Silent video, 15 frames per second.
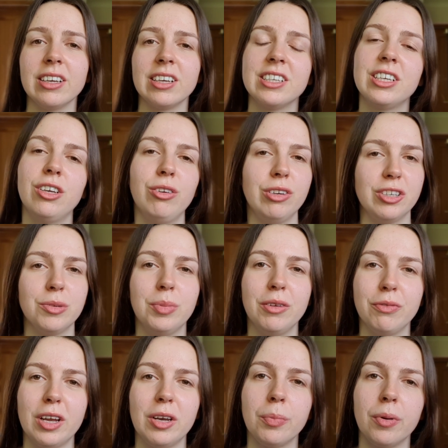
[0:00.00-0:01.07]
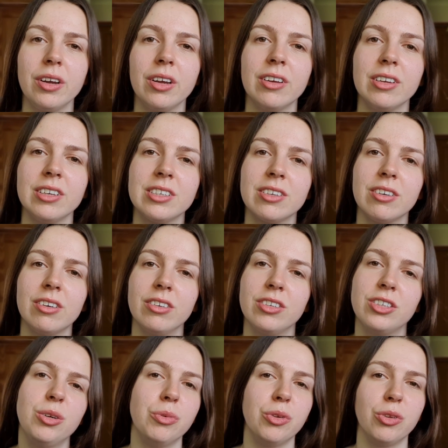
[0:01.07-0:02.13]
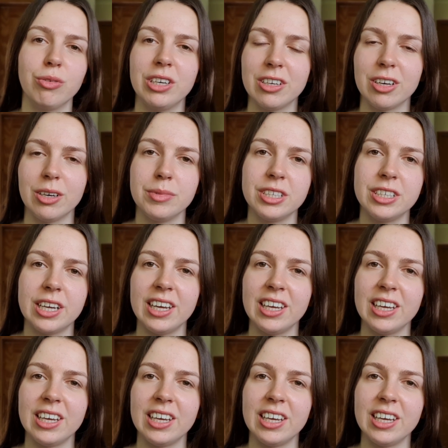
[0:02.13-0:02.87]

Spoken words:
continuing to be fed by us 2 or 3 times a day